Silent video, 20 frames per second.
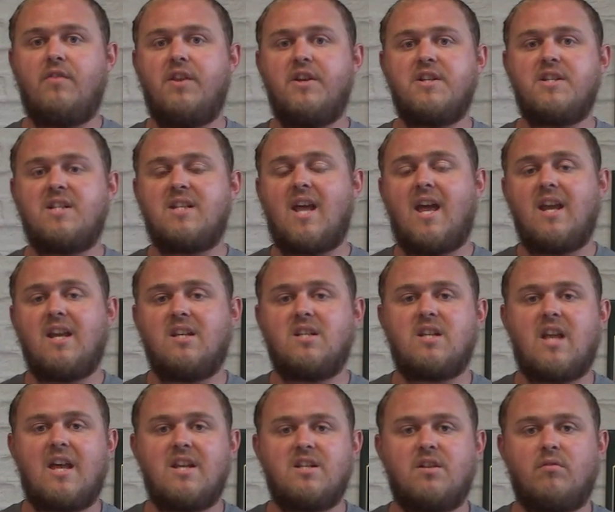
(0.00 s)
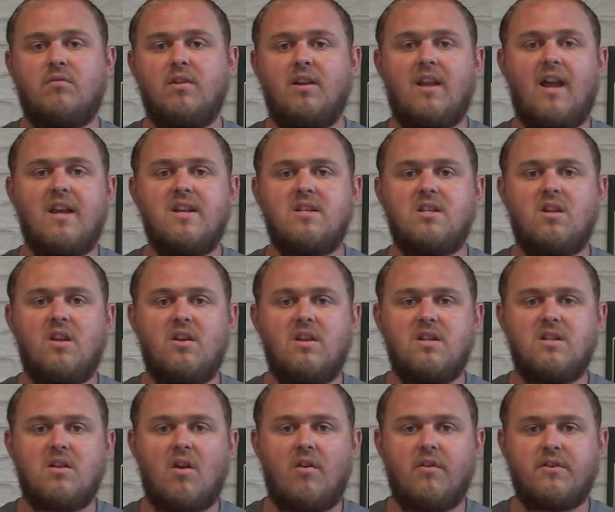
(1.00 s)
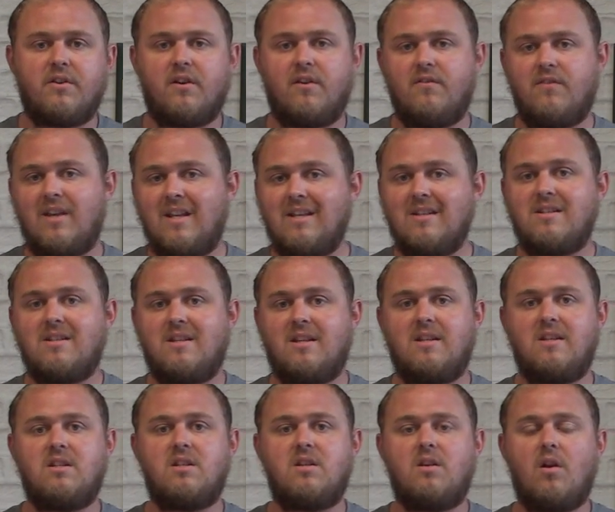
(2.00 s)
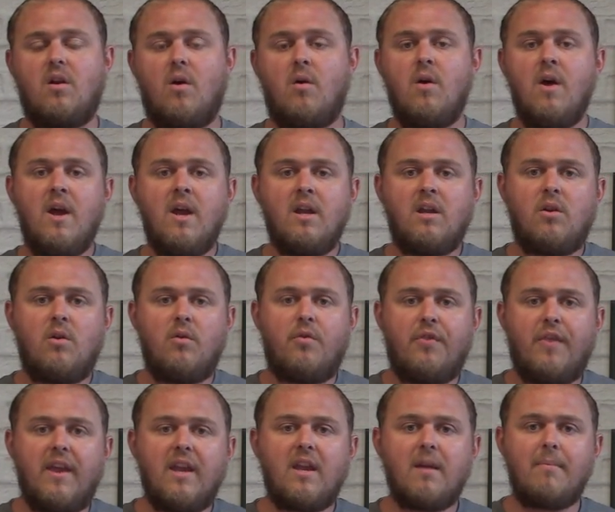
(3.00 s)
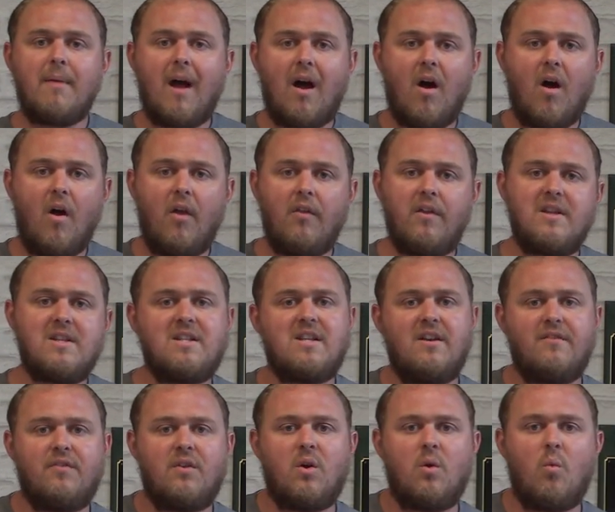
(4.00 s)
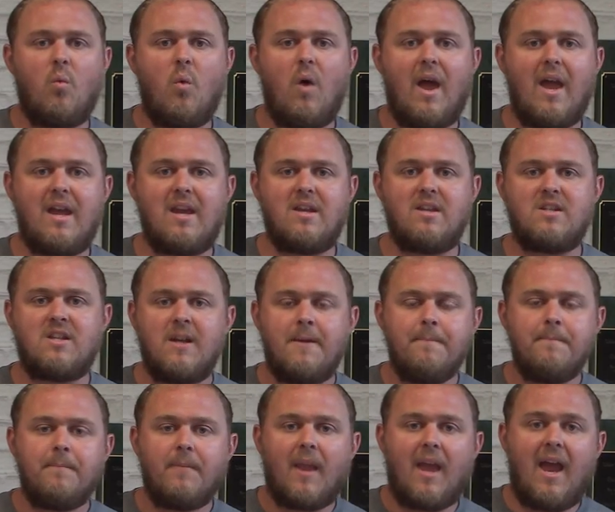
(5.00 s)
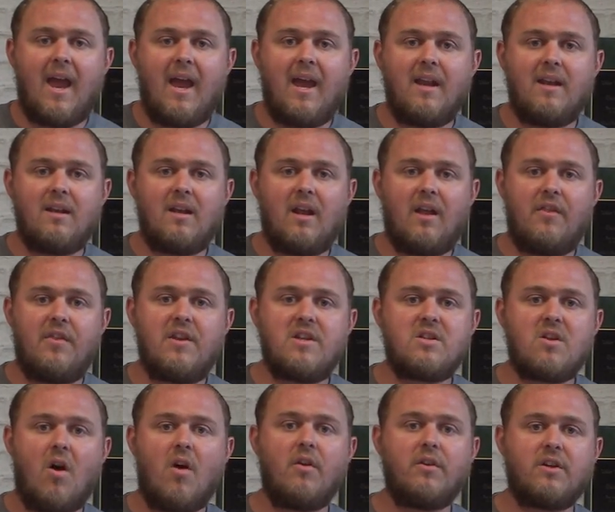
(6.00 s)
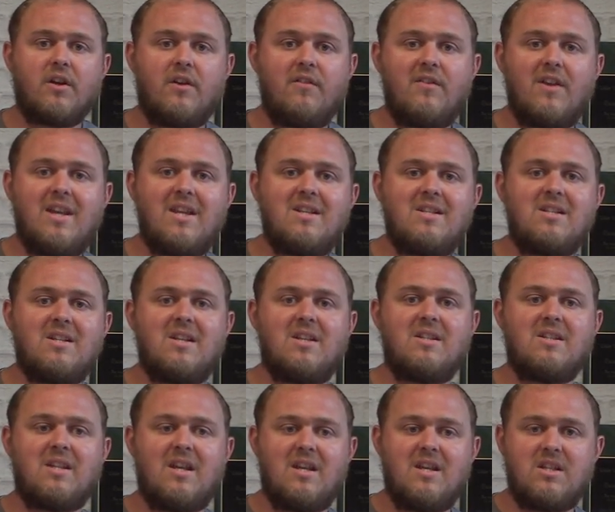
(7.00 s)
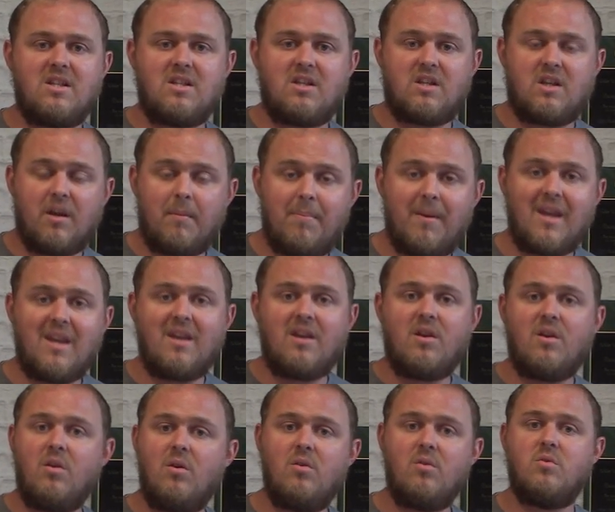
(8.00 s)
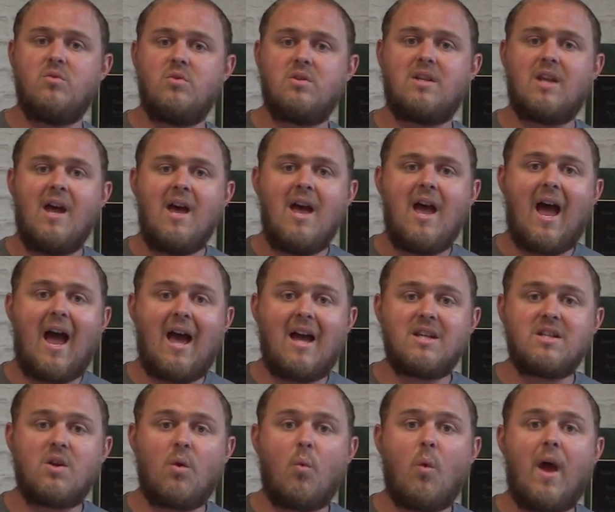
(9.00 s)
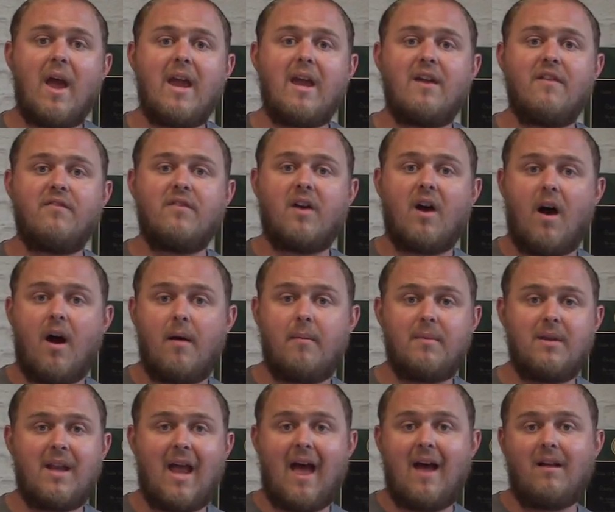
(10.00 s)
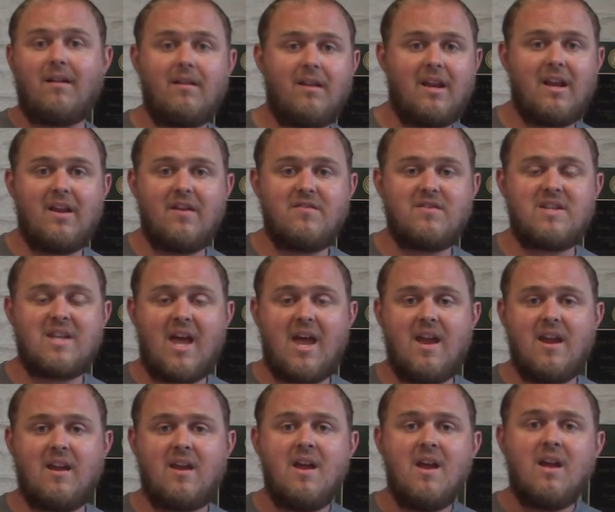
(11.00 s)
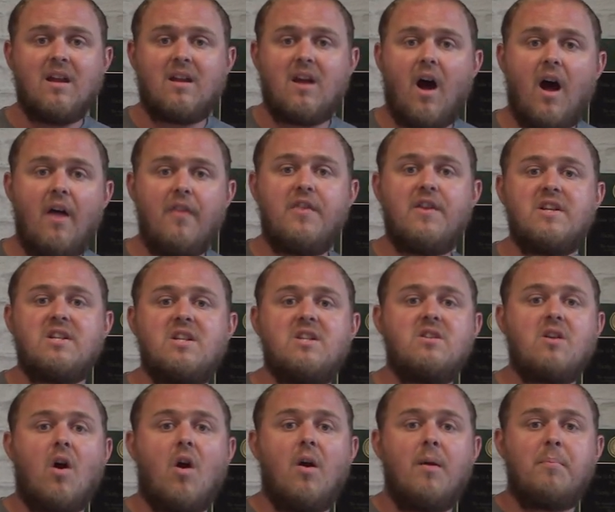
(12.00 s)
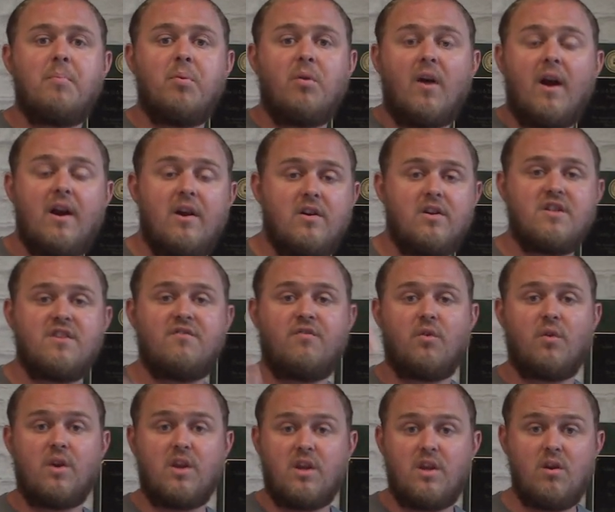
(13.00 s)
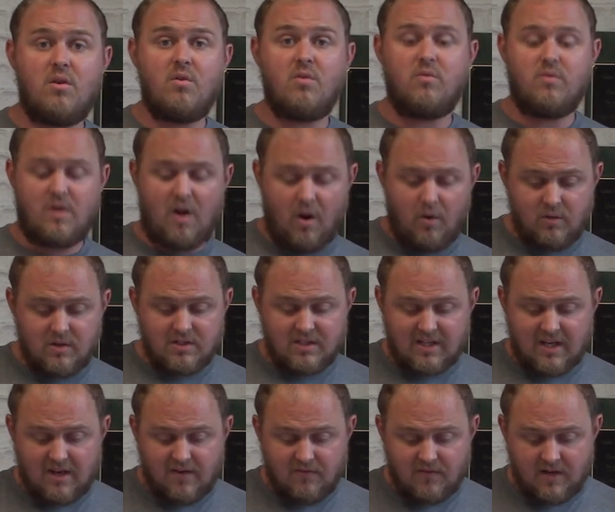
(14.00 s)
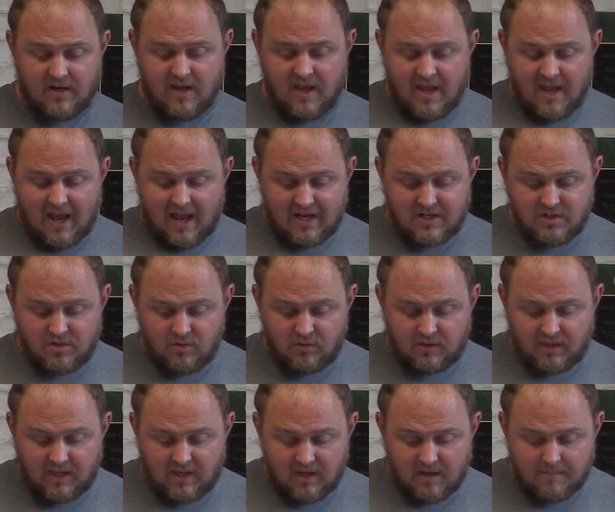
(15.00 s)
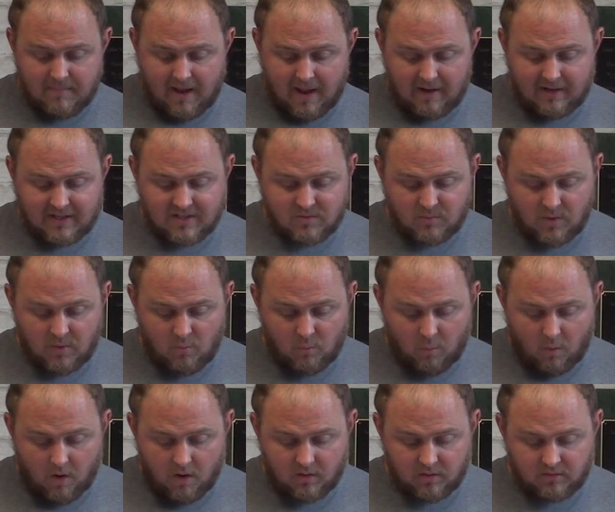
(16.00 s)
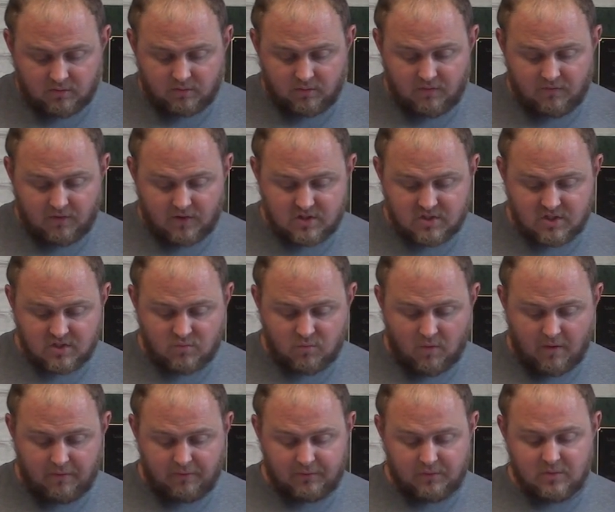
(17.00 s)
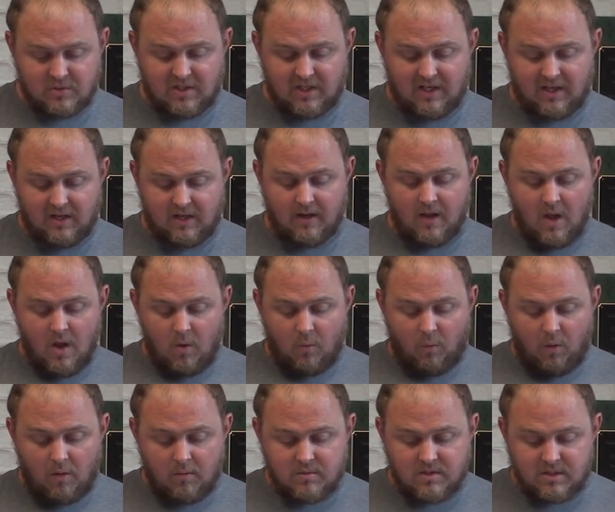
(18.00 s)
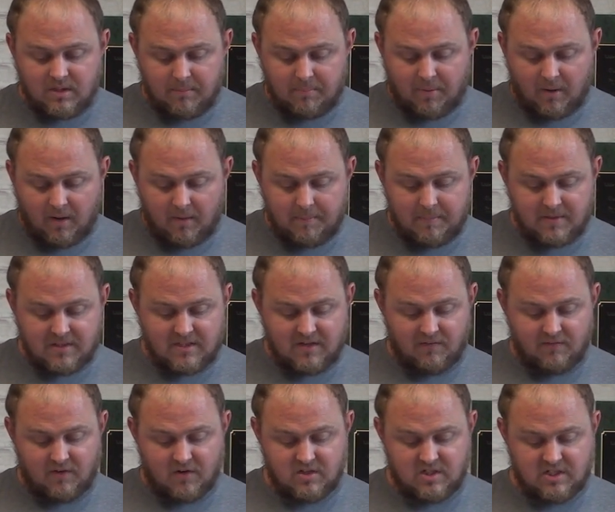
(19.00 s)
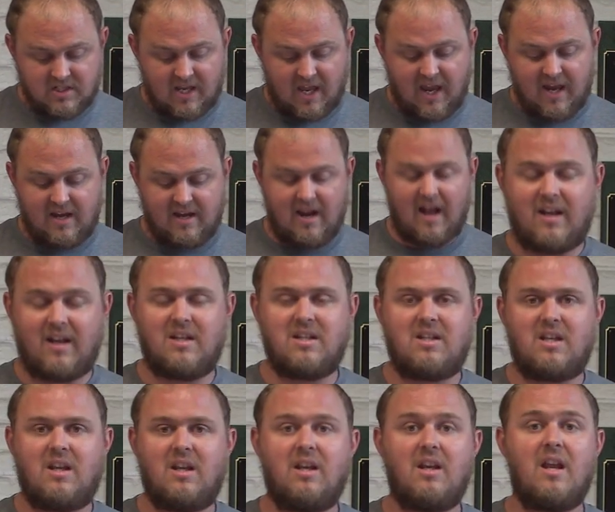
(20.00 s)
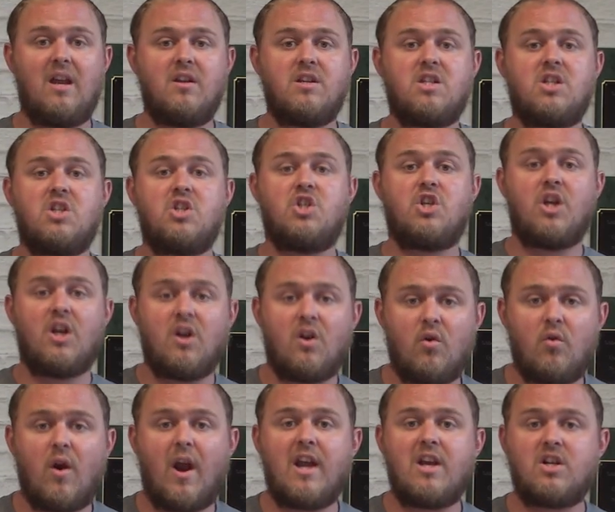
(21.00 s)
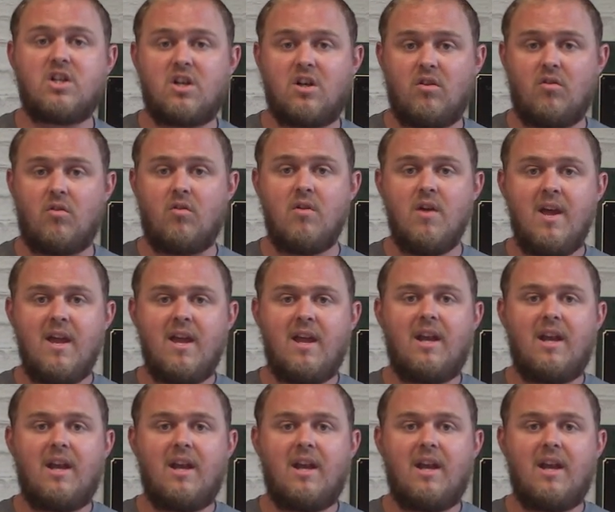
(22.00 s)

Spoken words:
the saints as it relates to this altar of incense. You think about all these different ways, and this altar of incense is to be used as a way of commonality of saying, God, this is our prayers for you. Notice even as you think about, as we walk through verses 1 through 10, what was the purpose in verses 8, and 10? It's generational.